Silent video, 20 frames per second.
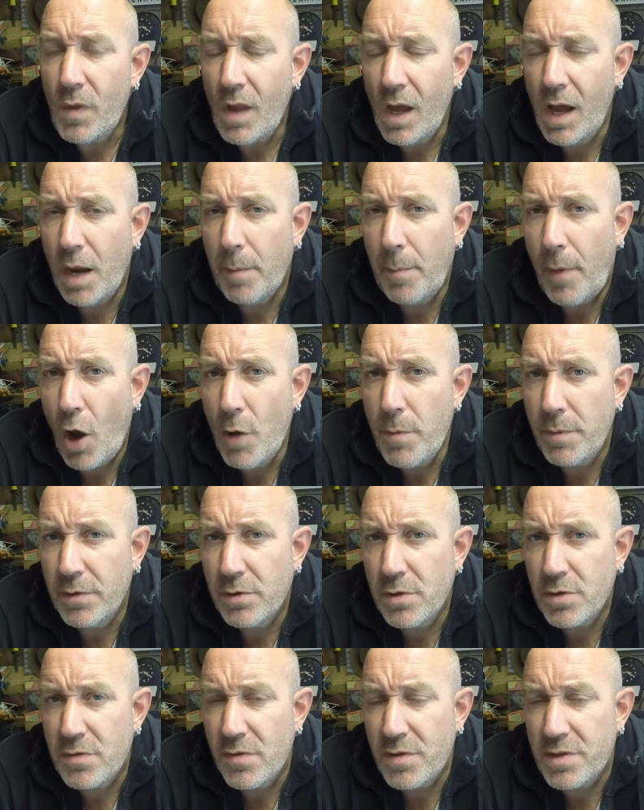I'm hoping
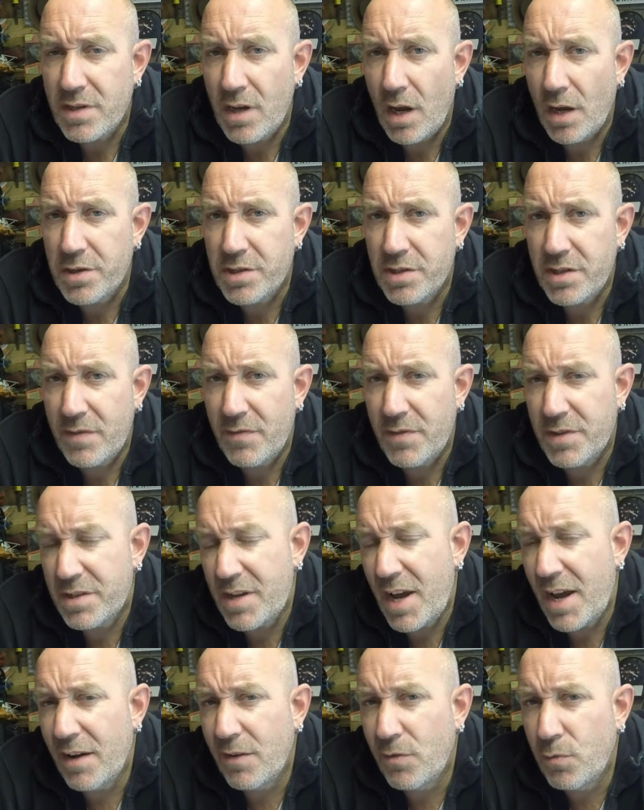just a, the
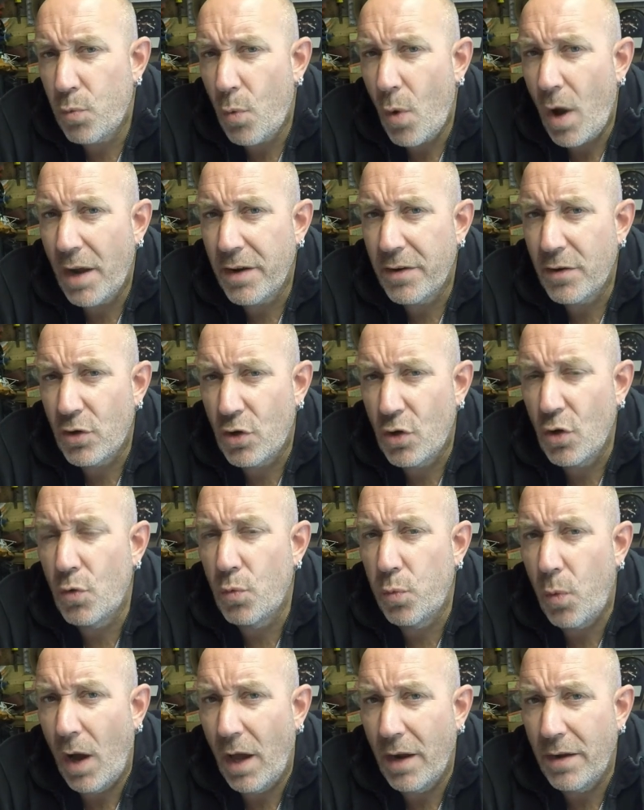sale of one
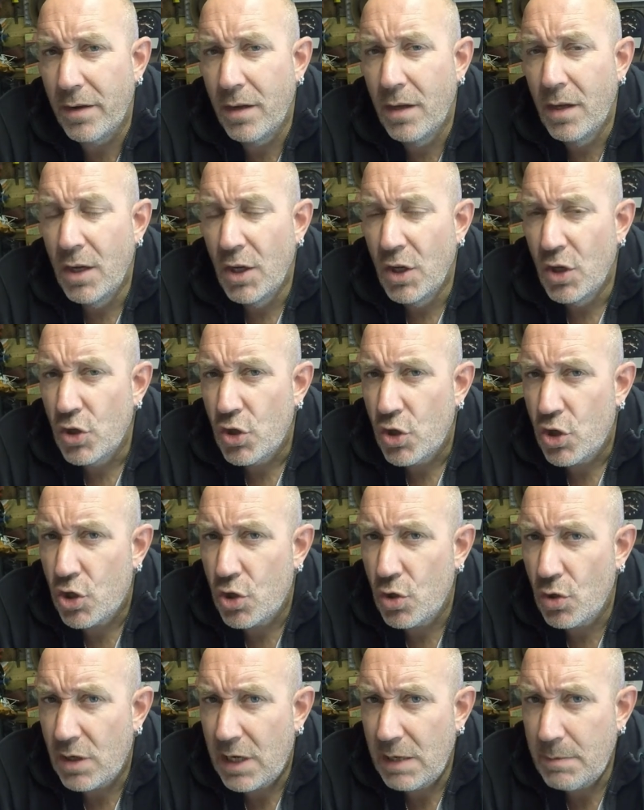good one
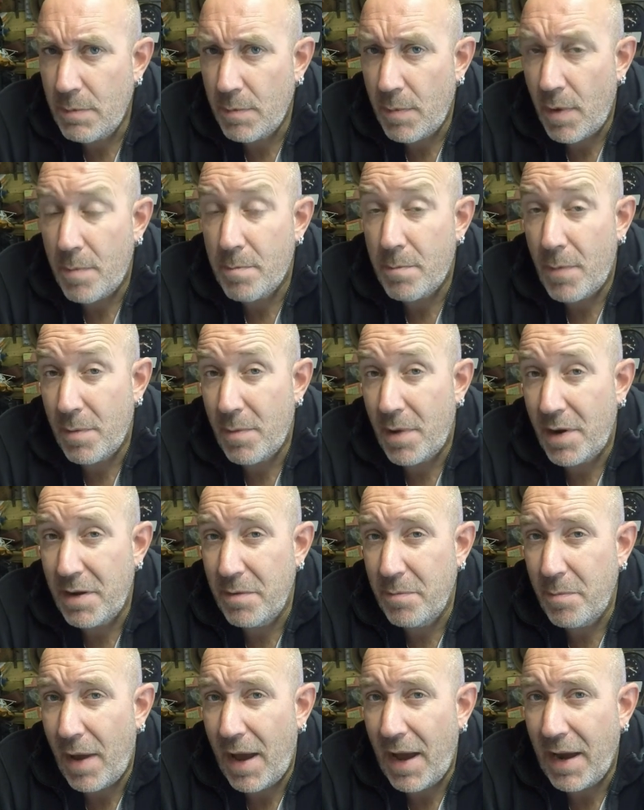should give my, my money
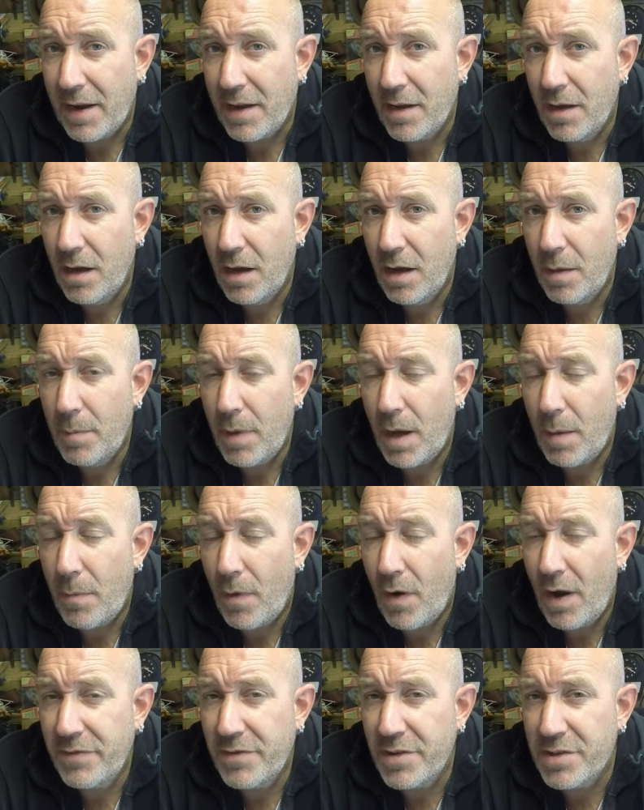back, um, but I
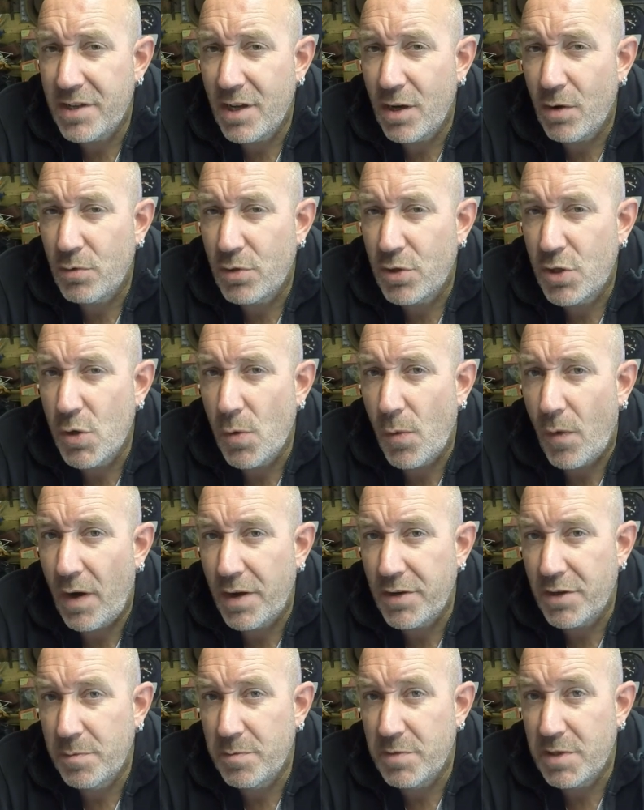might have to sell two
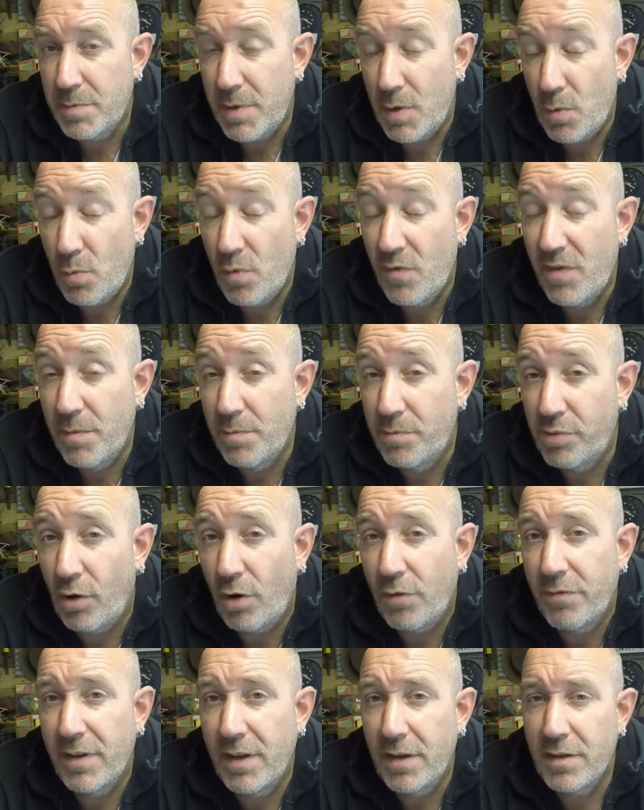items to be within
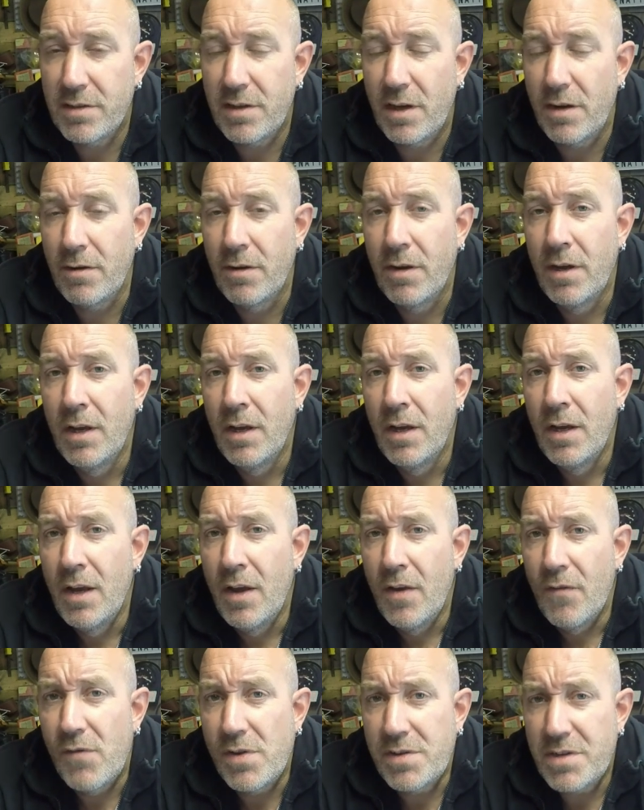profit. So
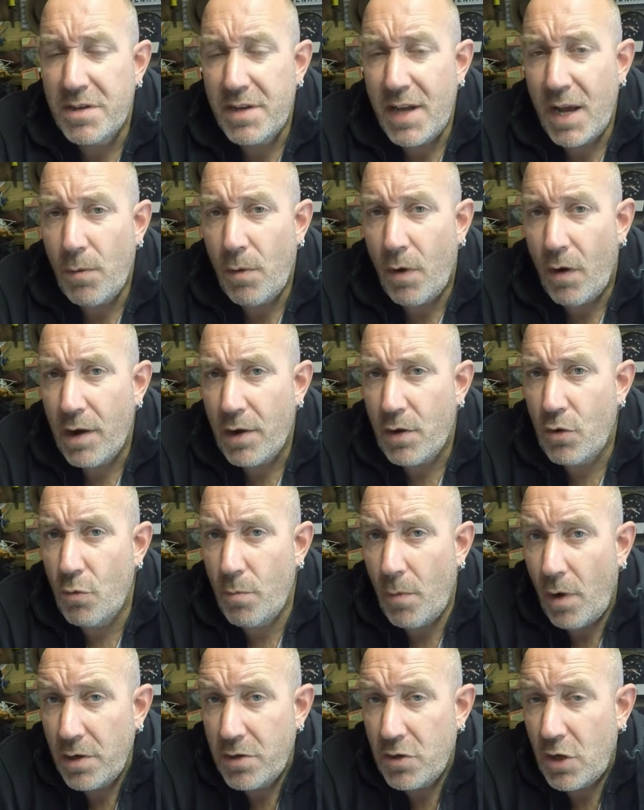this is now what I call
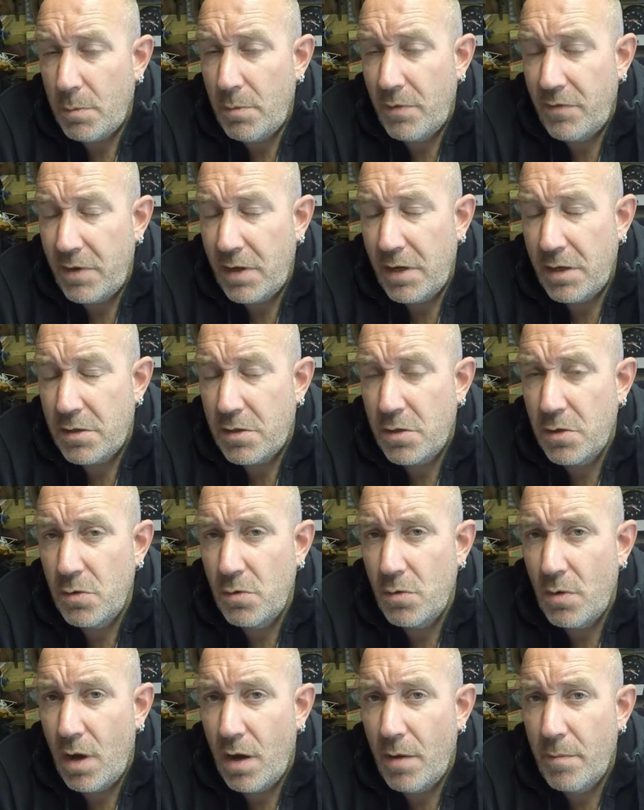my time of year
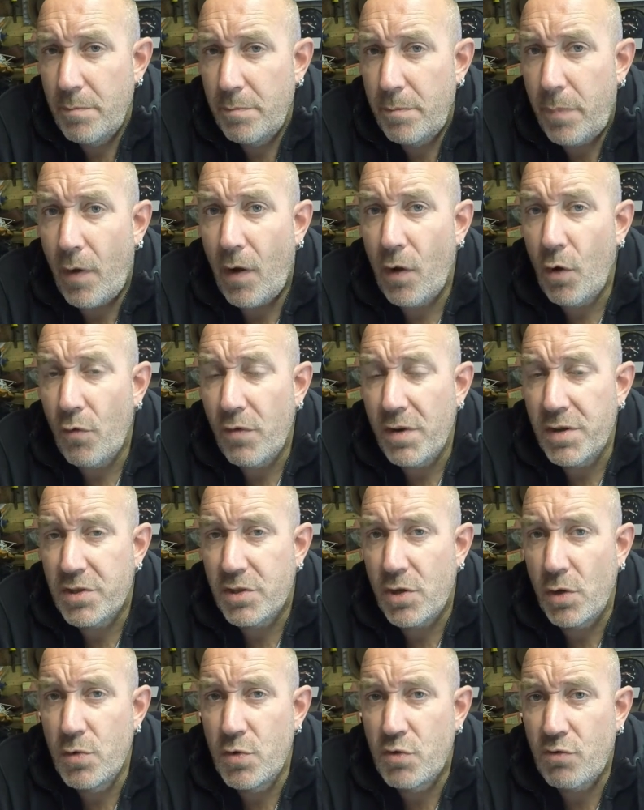to um, buy all these
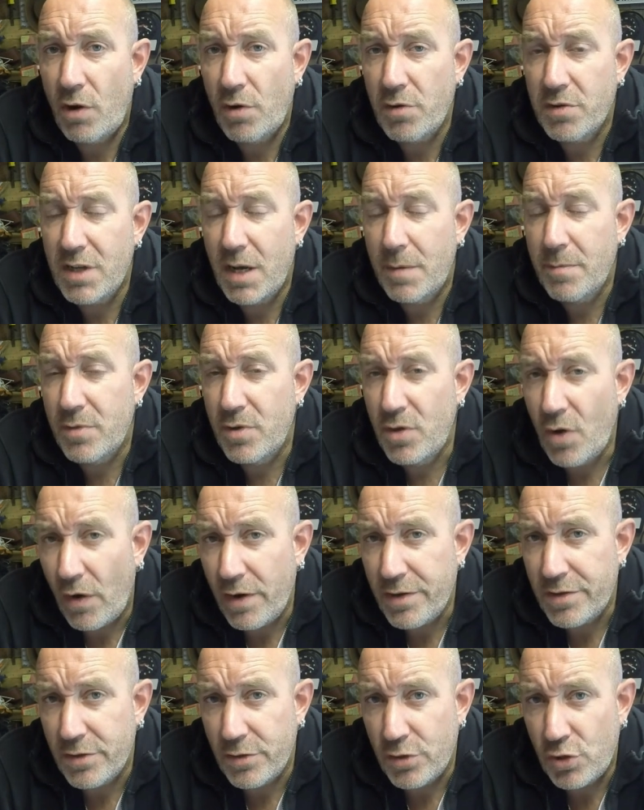two strokes up
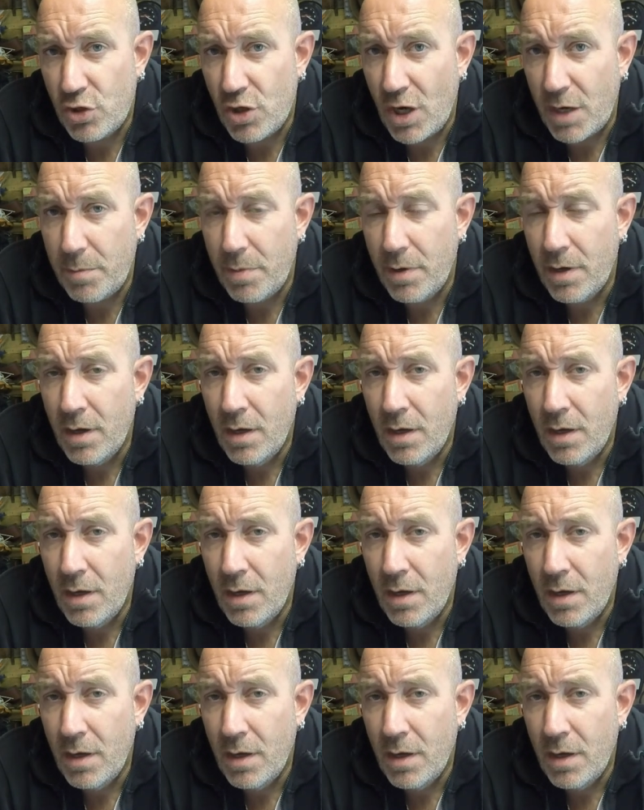nice and cheap.